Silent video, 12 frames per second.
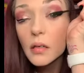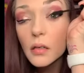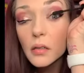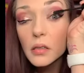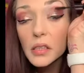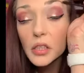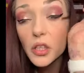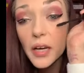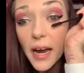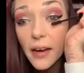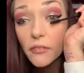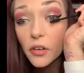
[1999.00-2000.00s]
This is a good
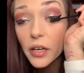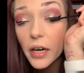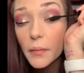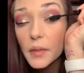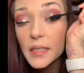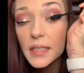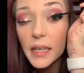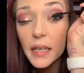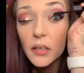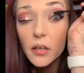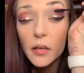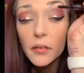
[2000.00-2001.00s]
everyday
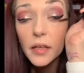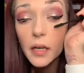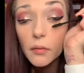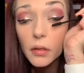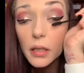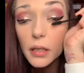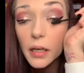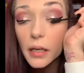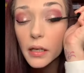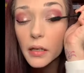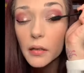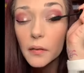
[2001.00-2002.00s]
mascara that I really
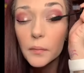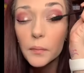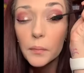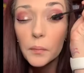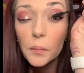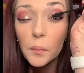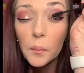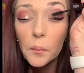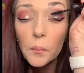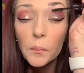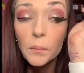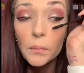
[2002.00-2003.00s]
like.
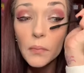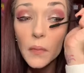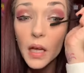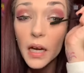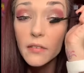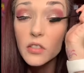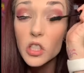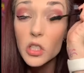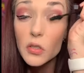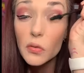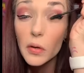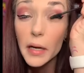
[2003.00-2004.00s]
And I have
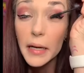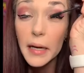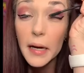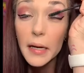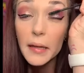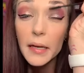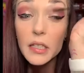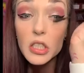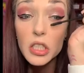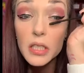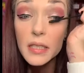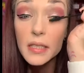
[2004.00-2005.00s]
straight
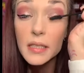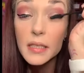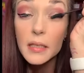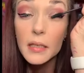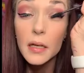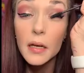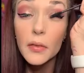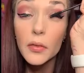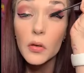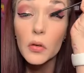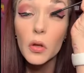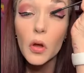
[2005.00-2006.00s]
eyelashes. They're
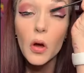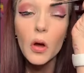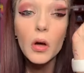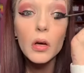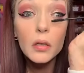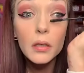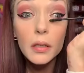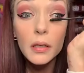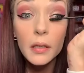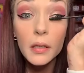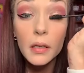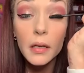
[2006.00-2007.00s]
long
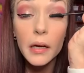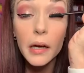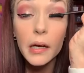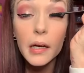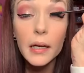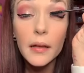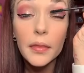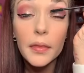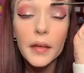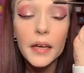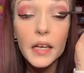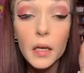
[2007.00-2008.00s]
and kind of
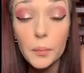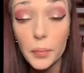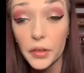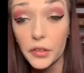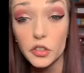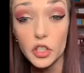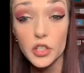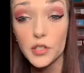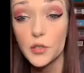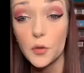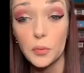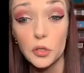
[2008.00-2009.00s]
thick, but they're just
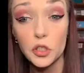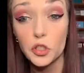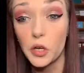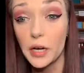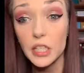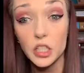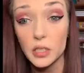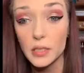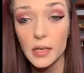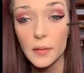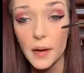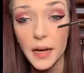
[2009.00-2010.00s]
super straight, just like
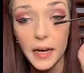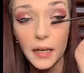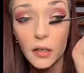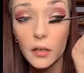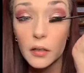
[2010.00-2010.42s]
my hair.